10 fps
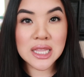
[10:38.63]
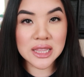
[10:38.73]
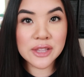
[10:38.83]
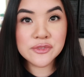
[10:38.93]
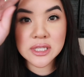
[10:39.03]

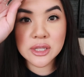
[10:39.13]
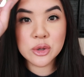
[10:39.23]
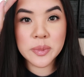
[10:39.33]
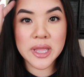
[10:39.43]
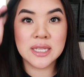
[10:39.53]
lift a
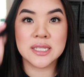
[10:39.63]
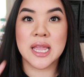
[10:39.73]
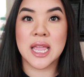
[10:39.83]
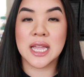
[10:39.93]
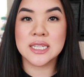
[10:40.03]
little bit
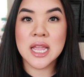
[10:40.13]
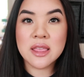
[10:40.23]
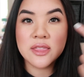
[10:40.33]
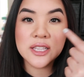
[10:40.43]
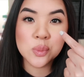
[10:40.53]
and
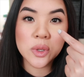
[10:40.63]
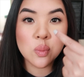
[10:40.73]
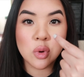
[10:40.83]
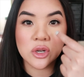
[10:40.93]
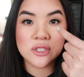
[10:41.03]
this
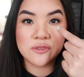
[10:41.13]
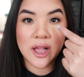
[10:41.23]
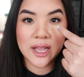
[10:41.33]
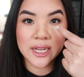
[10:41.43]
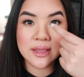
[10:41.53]
one works
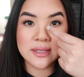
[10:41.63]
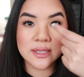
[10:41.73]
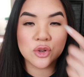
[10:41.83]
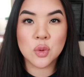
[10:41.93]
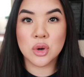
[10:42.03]
fine this
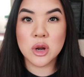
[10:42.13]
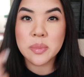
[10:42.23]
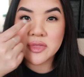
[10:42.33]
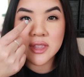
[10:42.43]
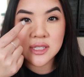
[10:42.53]
inner corner
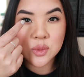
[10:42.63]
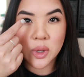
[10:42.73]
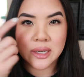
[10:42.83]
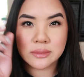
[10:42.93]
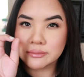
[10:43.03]
but this
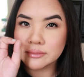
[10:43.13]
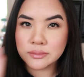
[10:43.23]
one